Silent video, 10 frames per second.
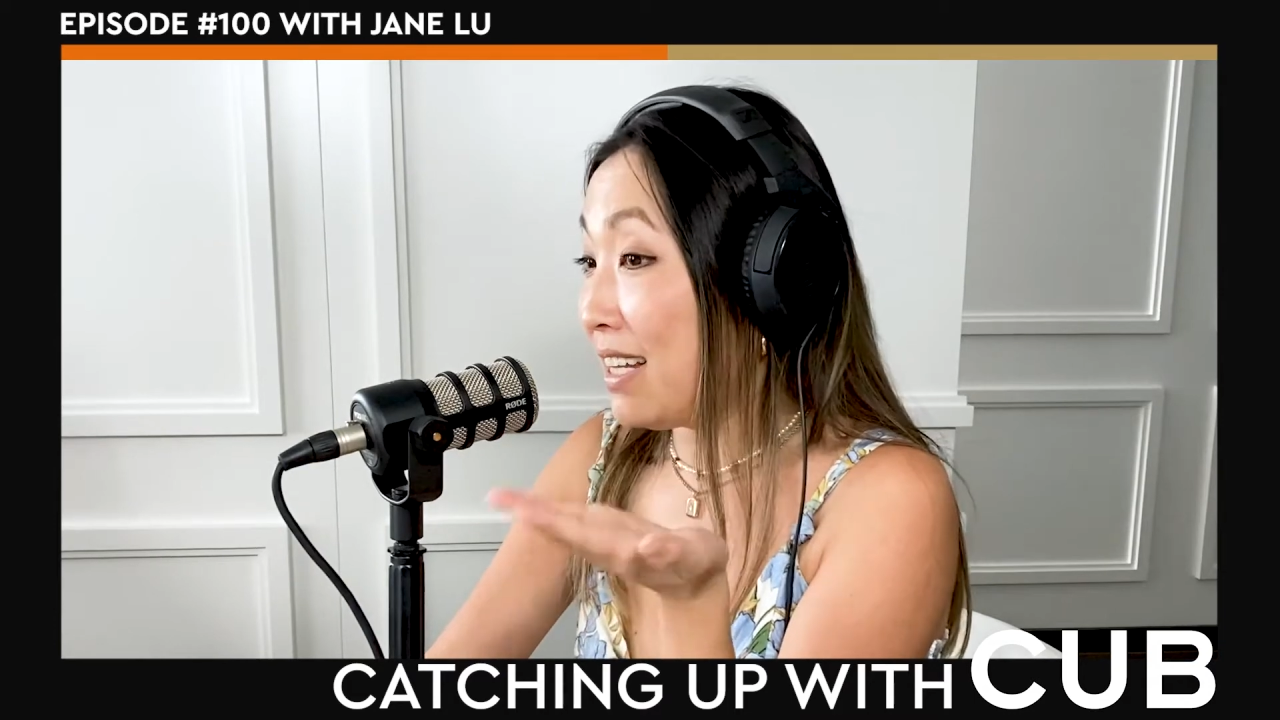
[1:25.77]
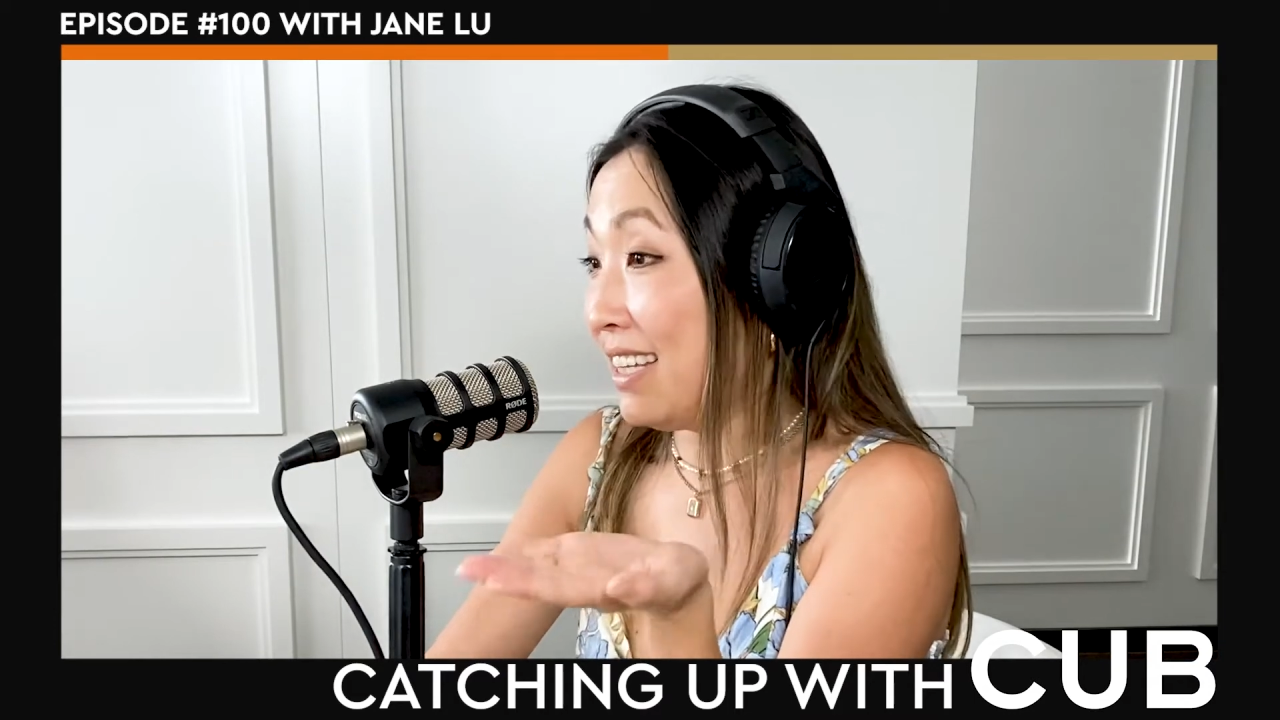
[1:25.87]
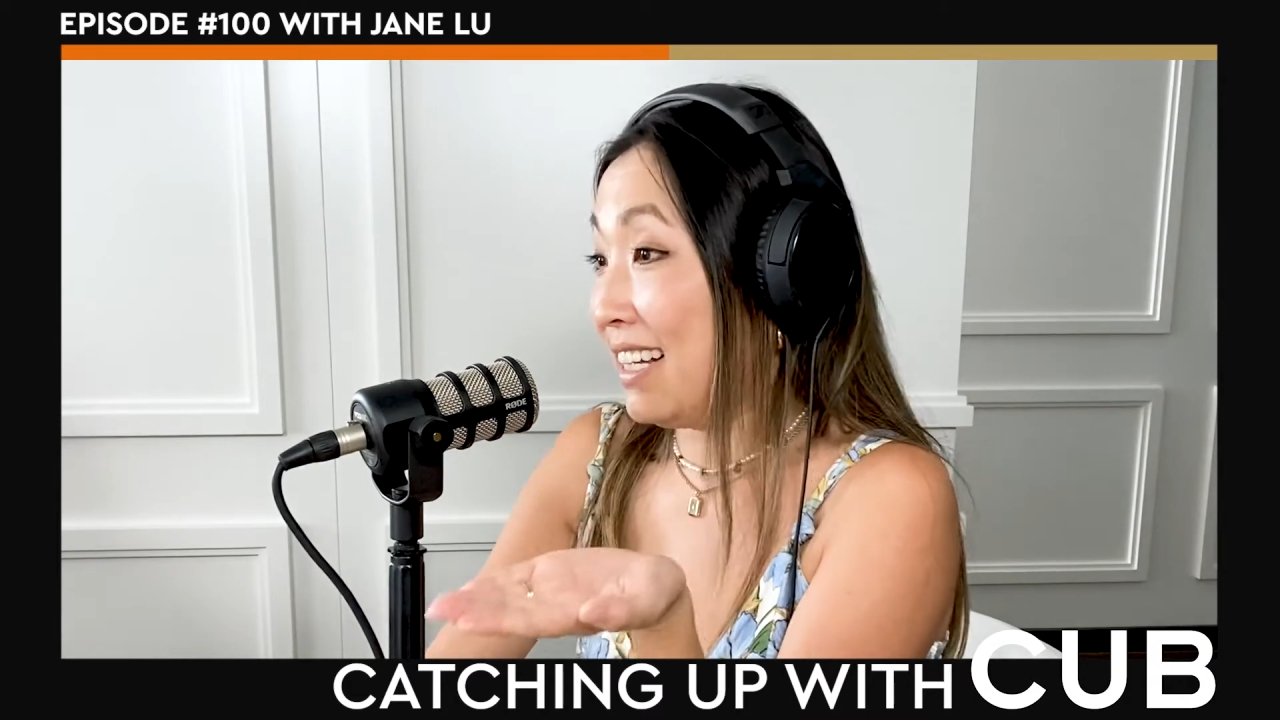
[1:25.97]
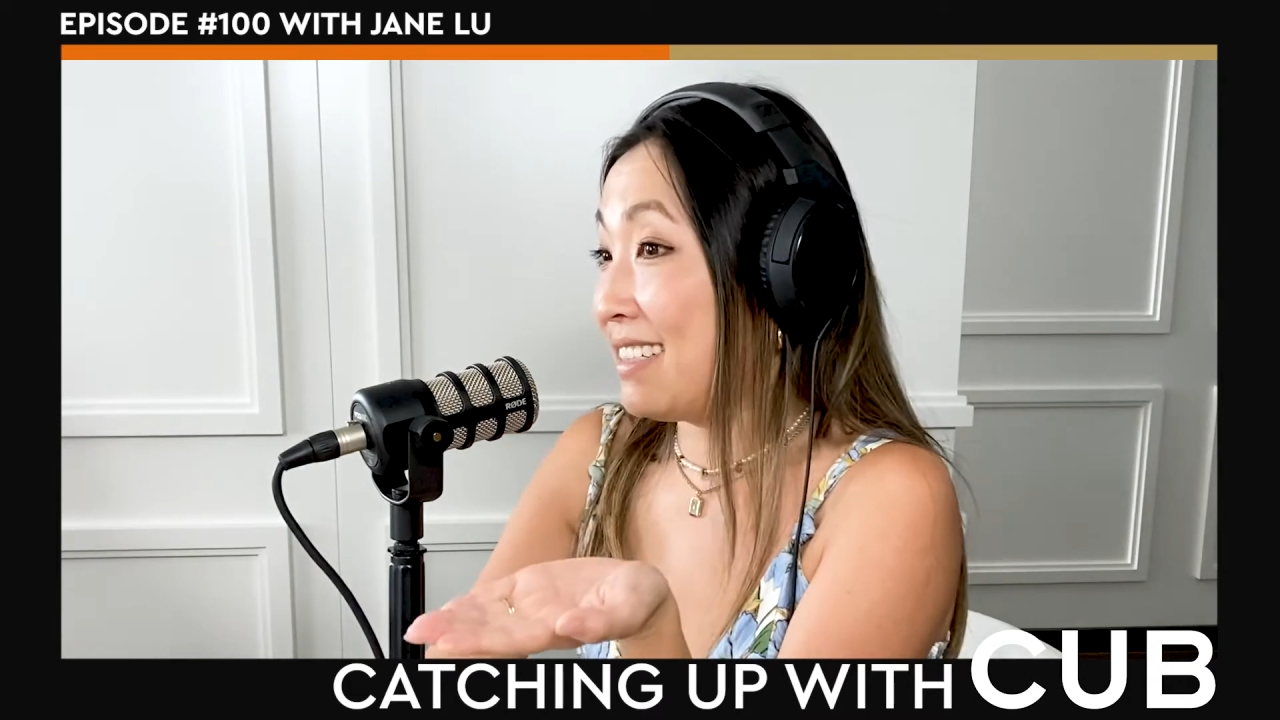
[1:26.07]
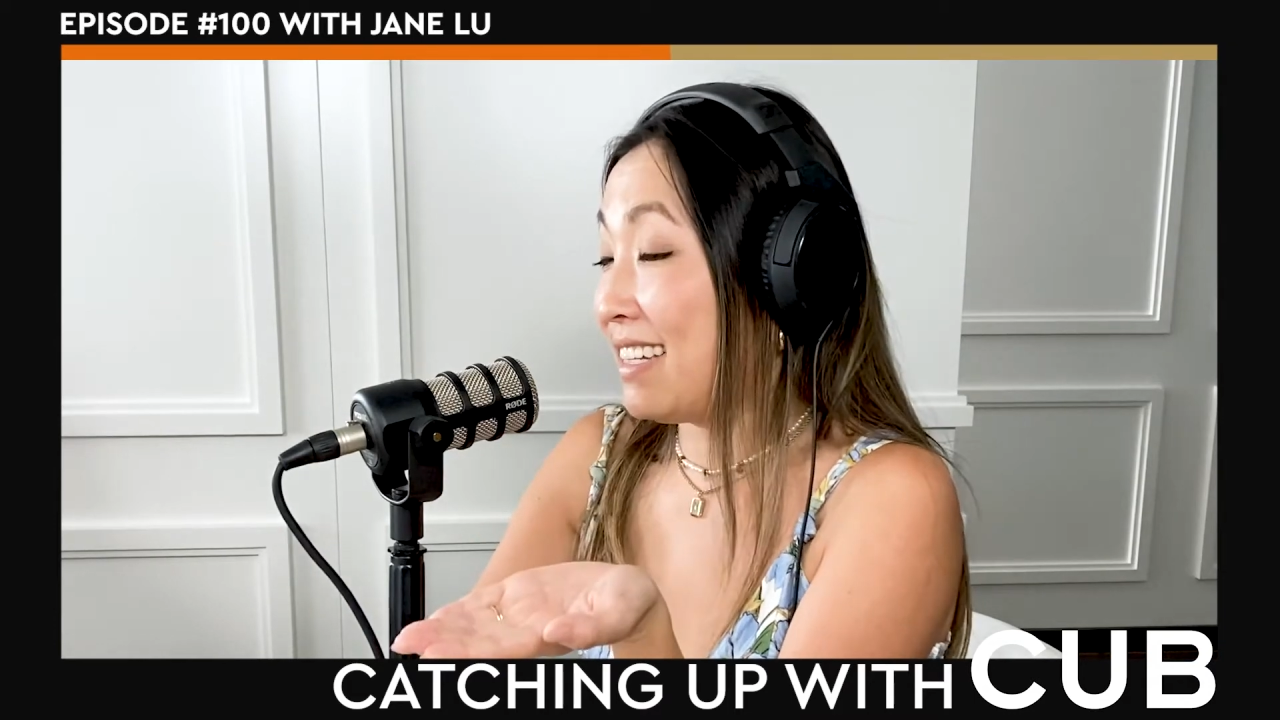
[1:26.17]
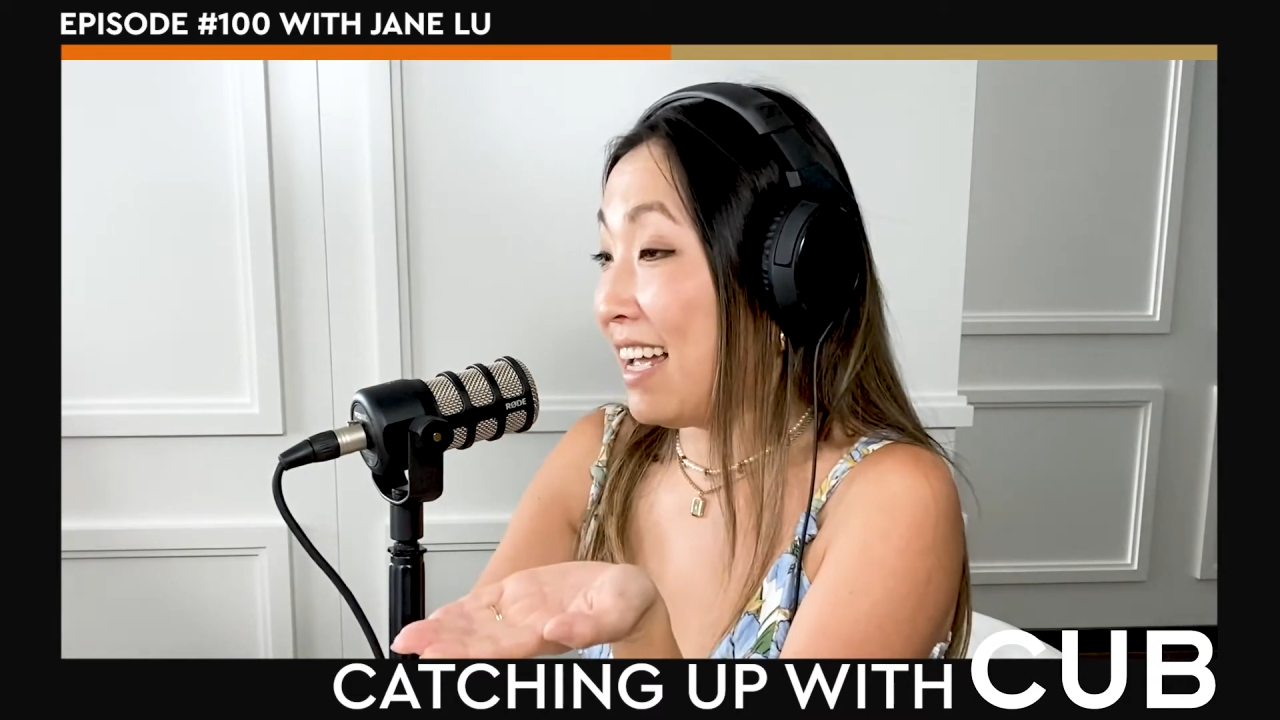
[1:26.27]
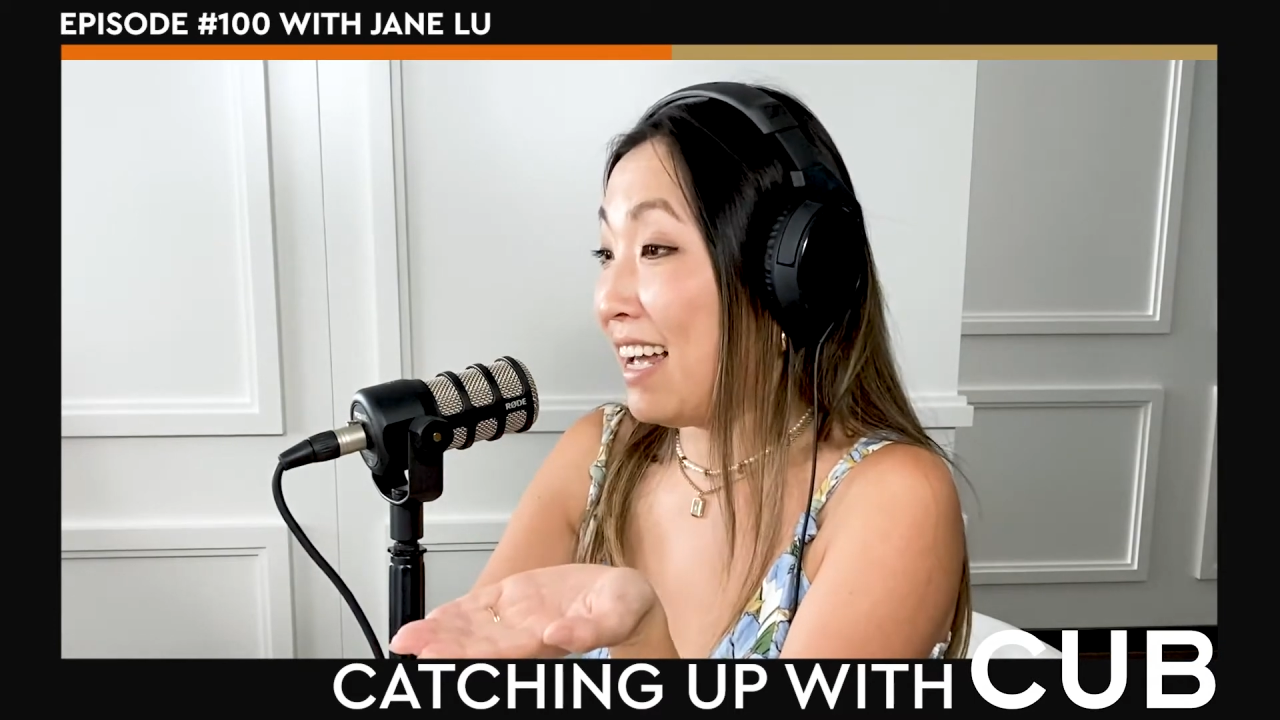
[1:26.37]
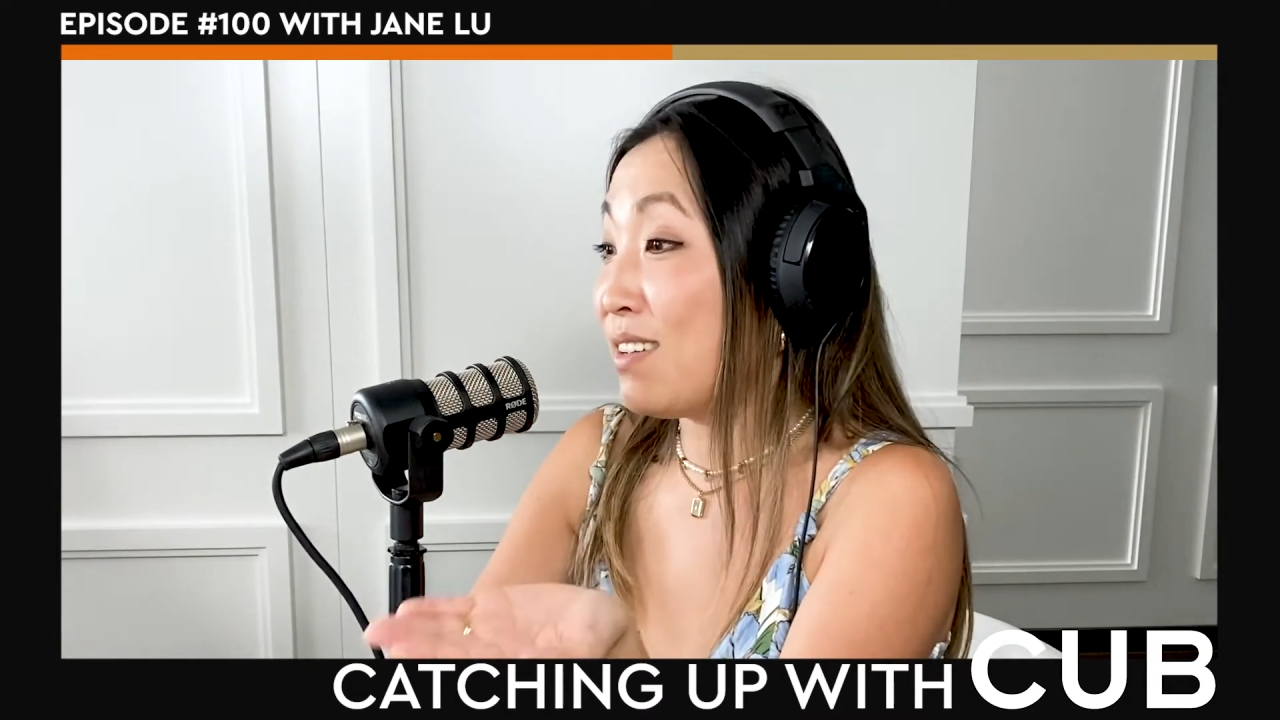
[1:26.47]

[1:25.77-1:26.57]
the next day,